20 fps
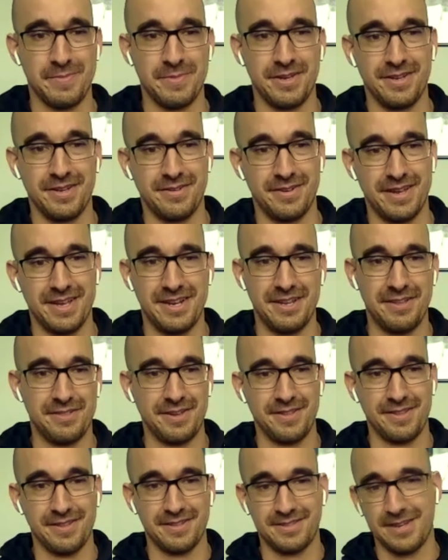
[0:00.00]
I mean,
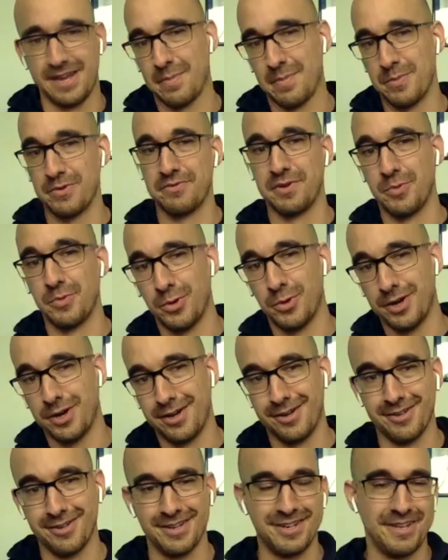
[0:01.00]
anything that's not moving
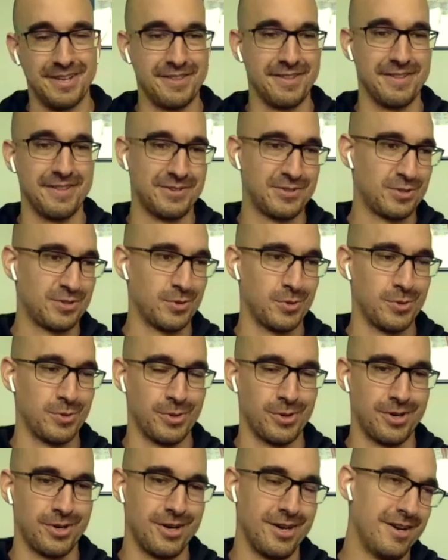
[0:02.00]
well, anything that's
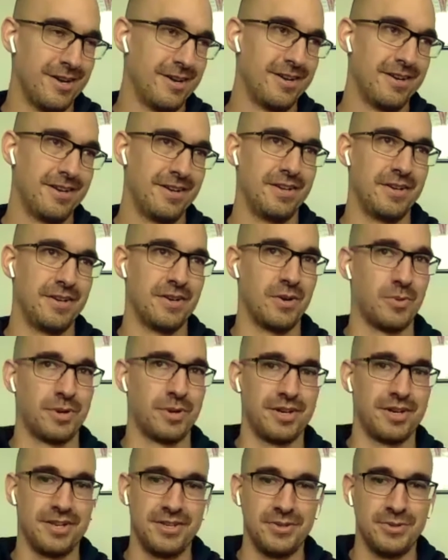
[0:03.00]
sore,
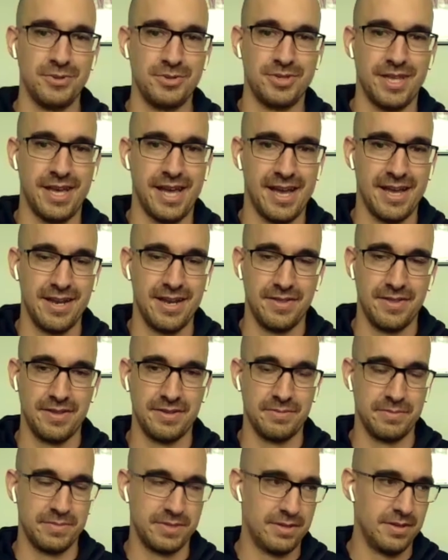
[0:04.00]
we're going to use that and
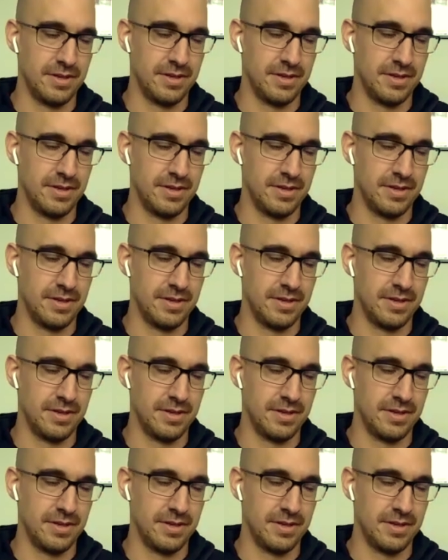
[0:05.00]
then,